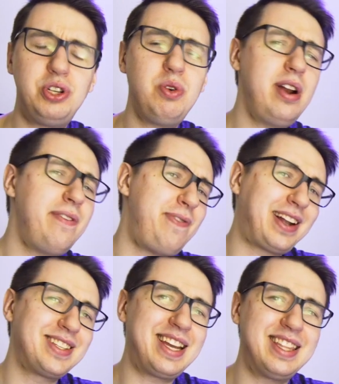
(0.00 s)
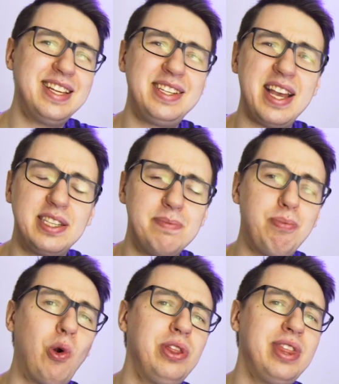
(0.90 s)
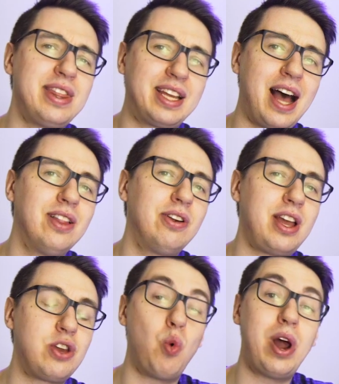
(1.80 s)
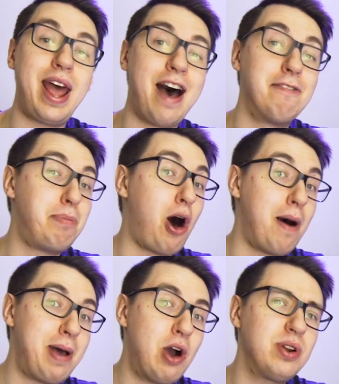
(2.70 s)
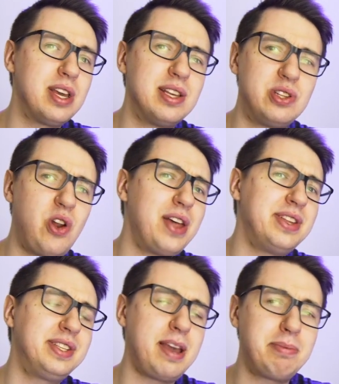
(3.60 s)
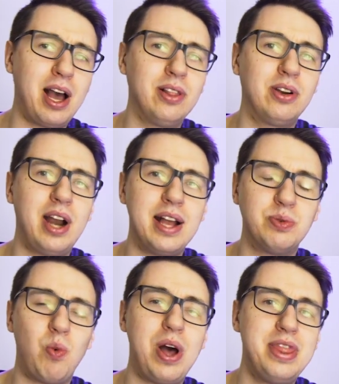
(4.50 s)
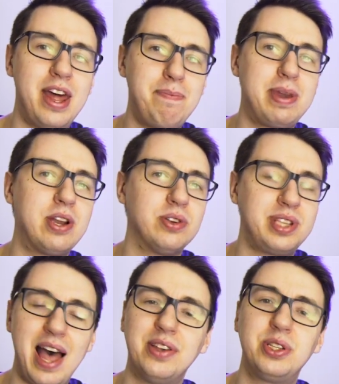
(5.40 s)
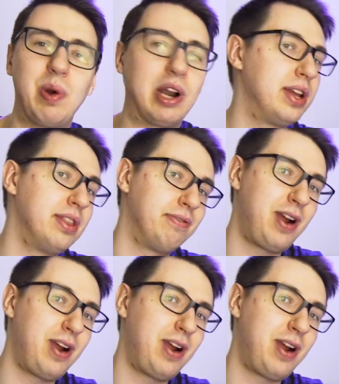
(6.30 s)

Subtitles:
you shoot an effect like this, it's important that the color that you wanna have pop out is not the same color as one that appears elsewhere in the